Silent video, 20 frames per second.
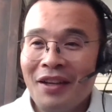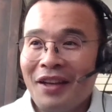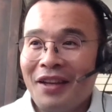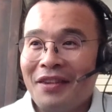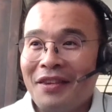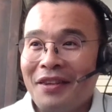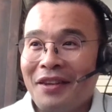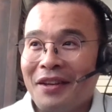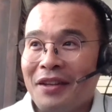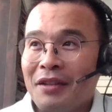
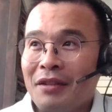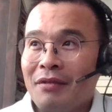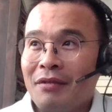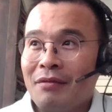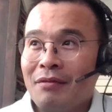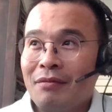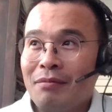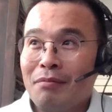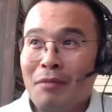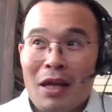And
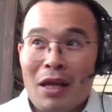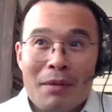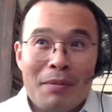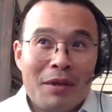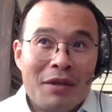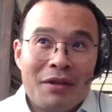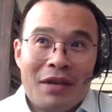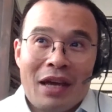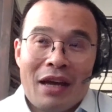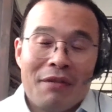then
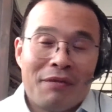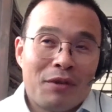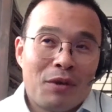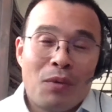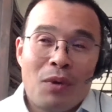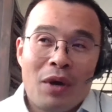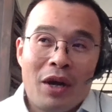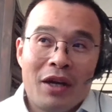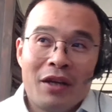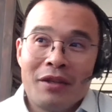maybe after a
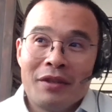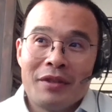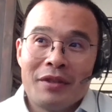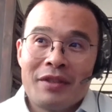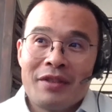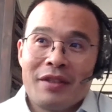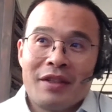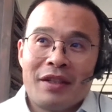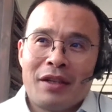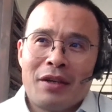while,
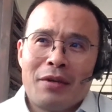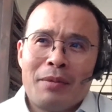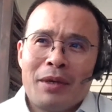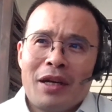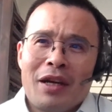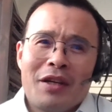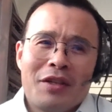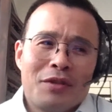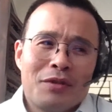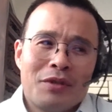it's like, oh my
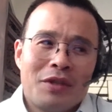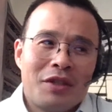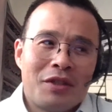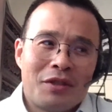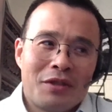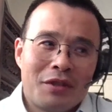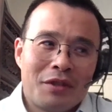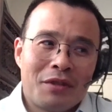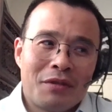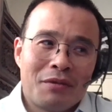God, your
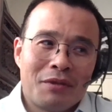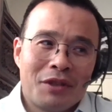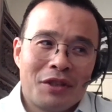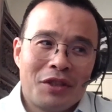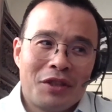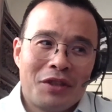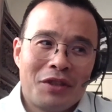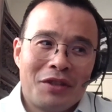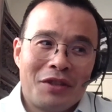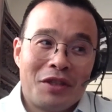lunch looks really
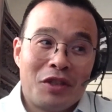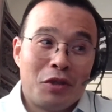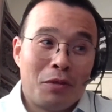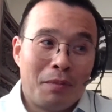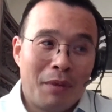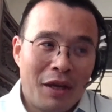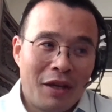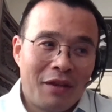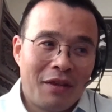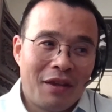good. Did you
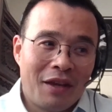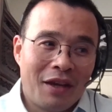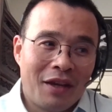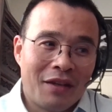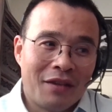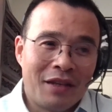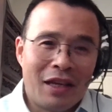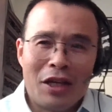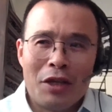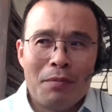make
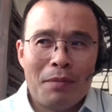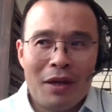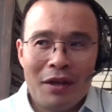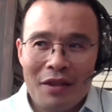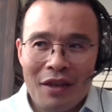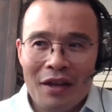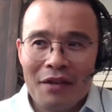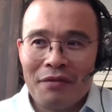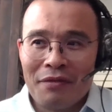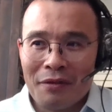that? Can you make
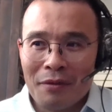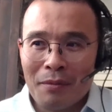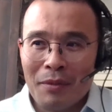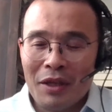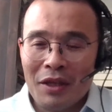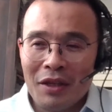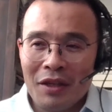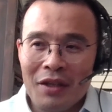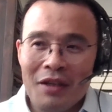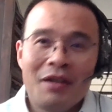that for
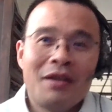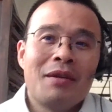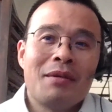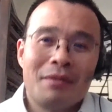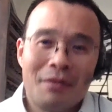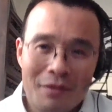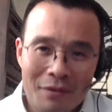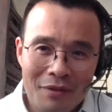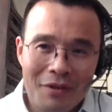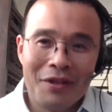me?
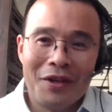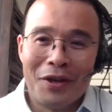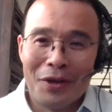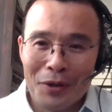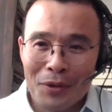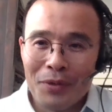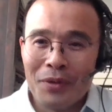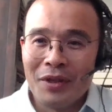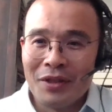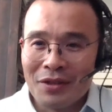
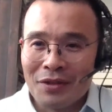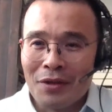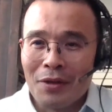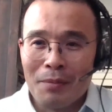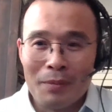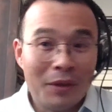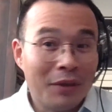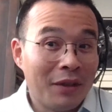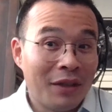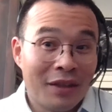And
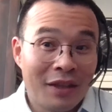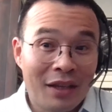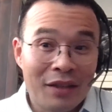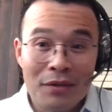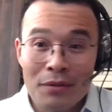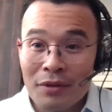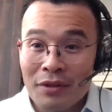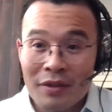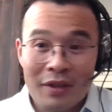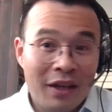start building that
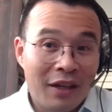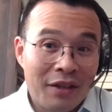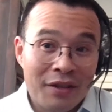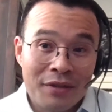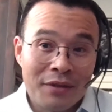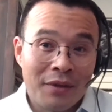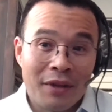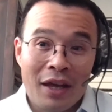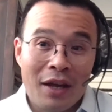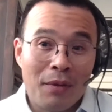sort of side
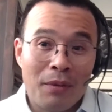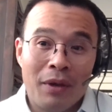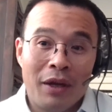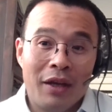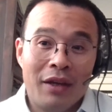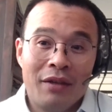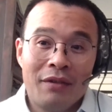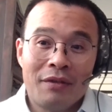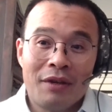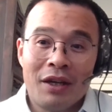hustle that
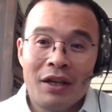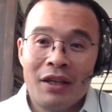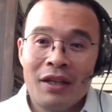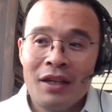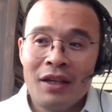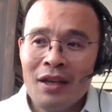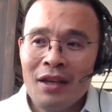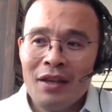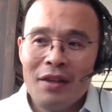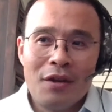way. Right.
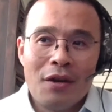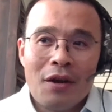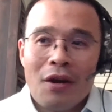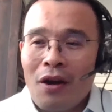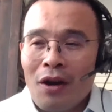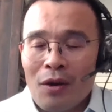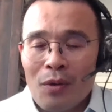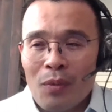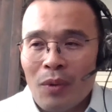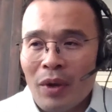There
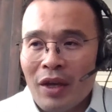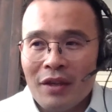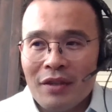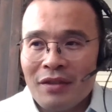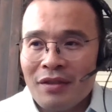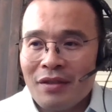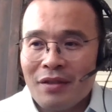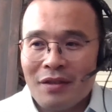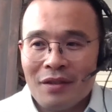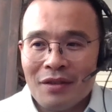are
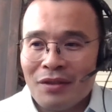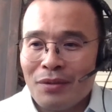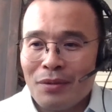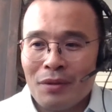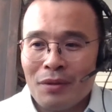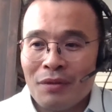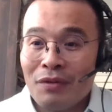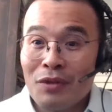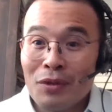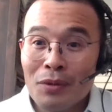ways to
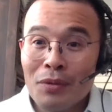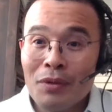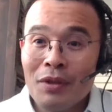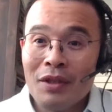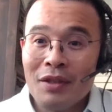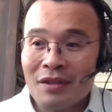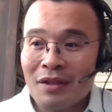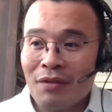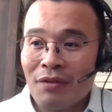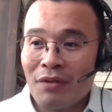sort of do
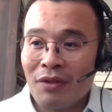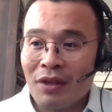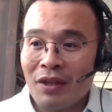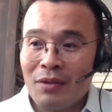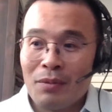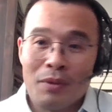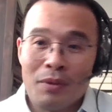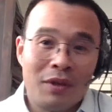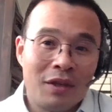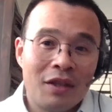these different
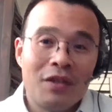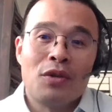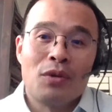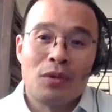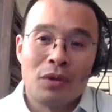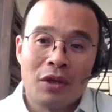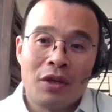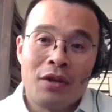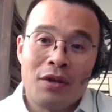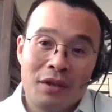things within
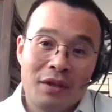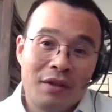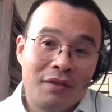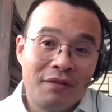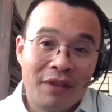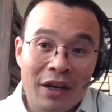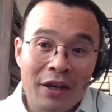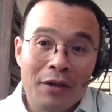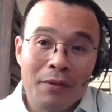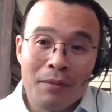your current
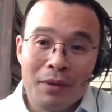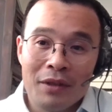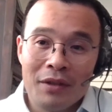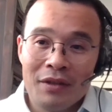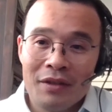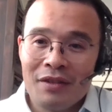environment.